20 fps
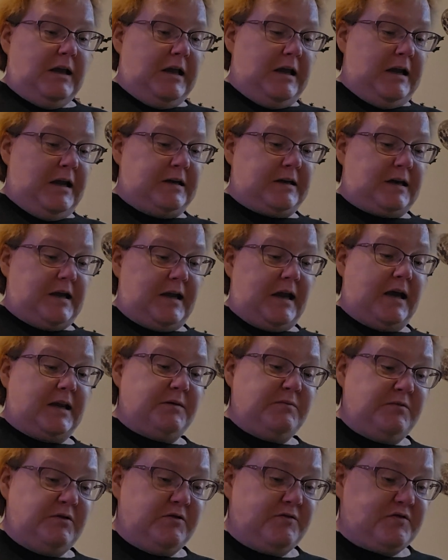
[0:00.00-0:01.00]
And I had
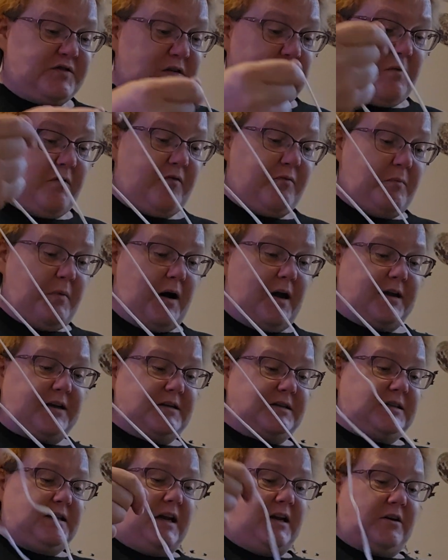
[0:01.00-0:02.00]
to move some of my
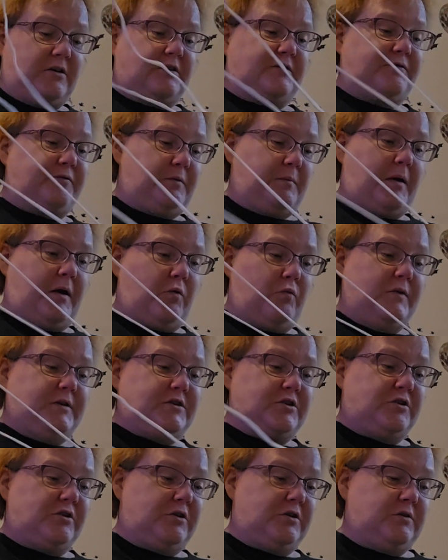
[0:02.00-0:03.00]
containers for my
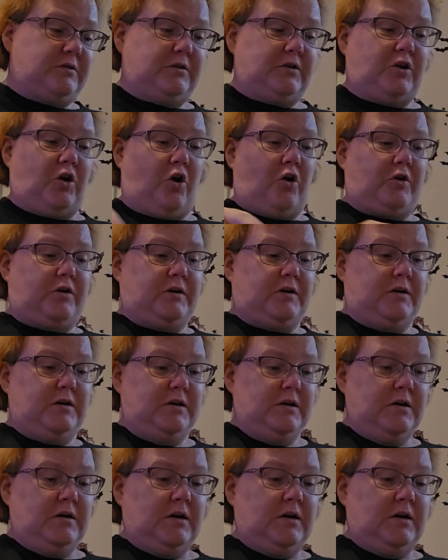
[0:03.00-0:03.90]
winter garden